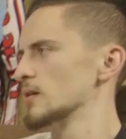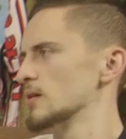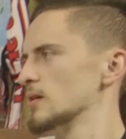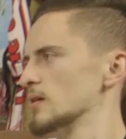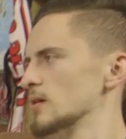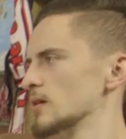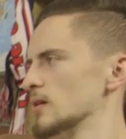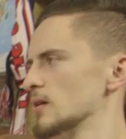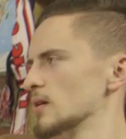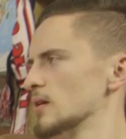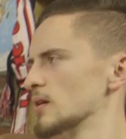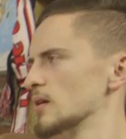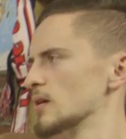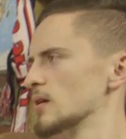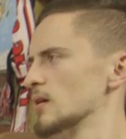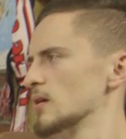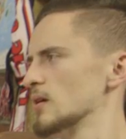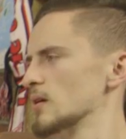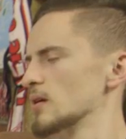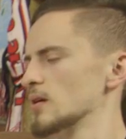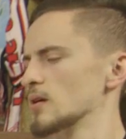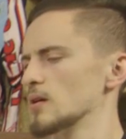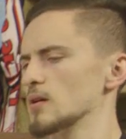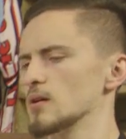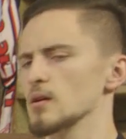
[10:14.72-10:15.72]

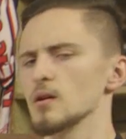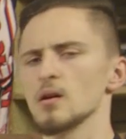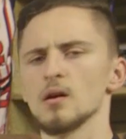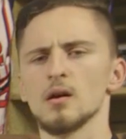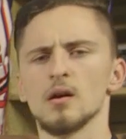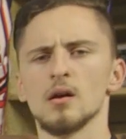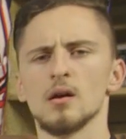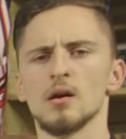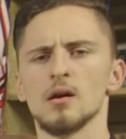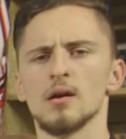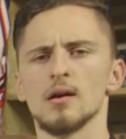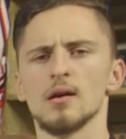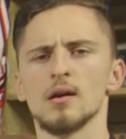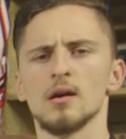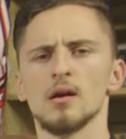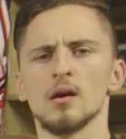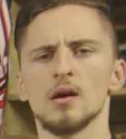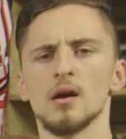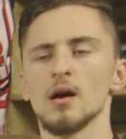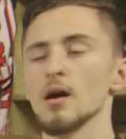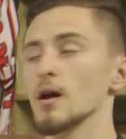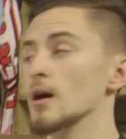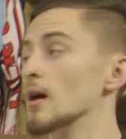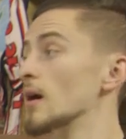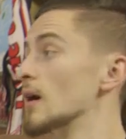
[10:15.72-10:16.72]

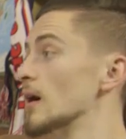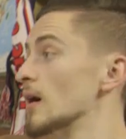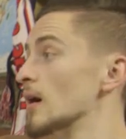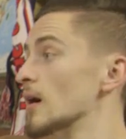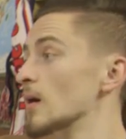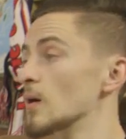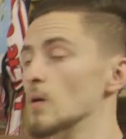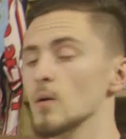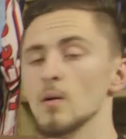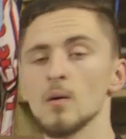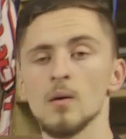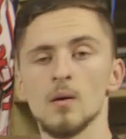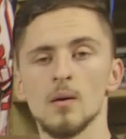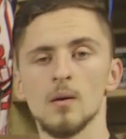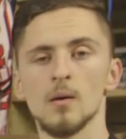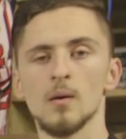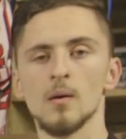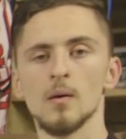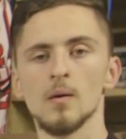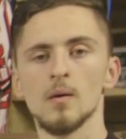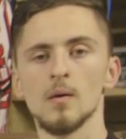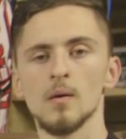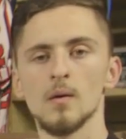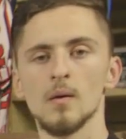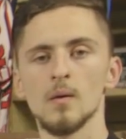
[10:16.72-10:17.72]

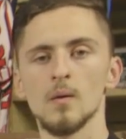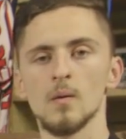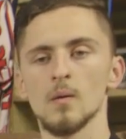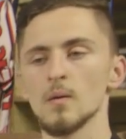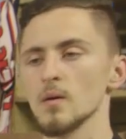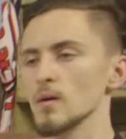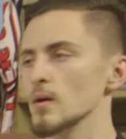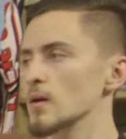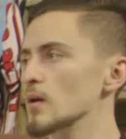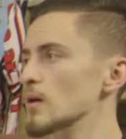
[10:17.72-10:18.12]
(not speaking)